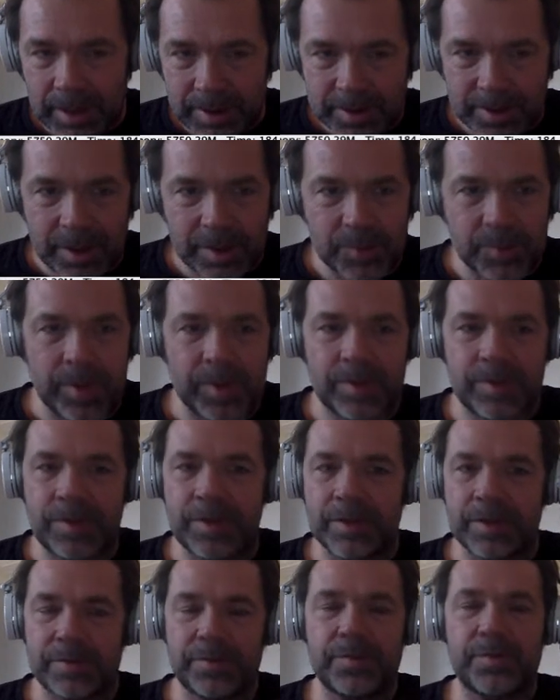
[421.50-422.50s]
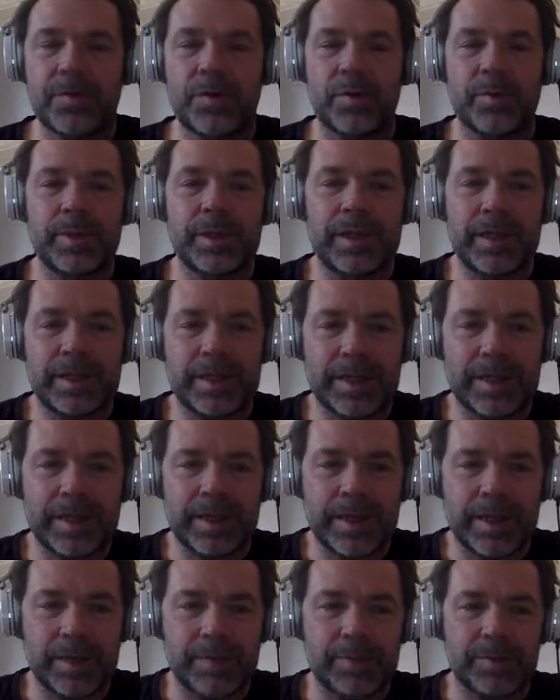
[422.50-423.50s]
start with the formula that I
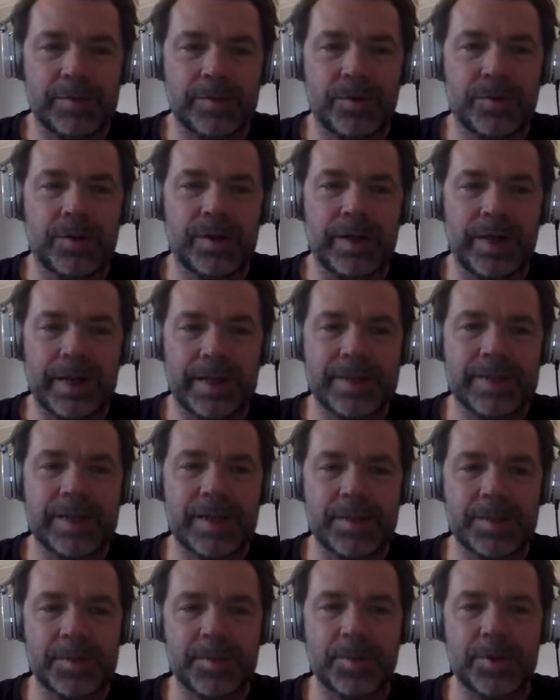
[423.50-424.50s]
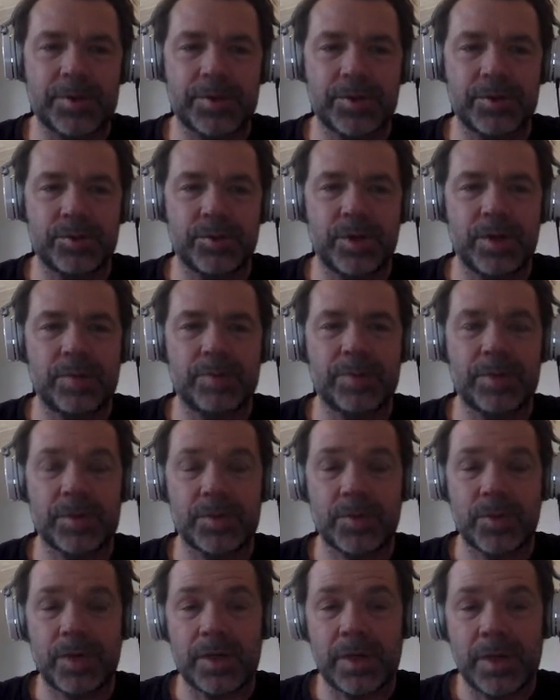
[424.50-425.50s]
had before, n times 0.21
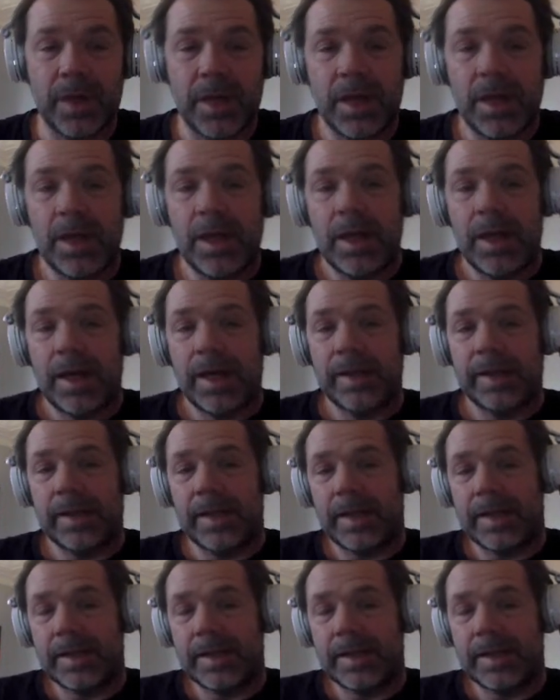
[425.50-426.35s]
plus 1, and then I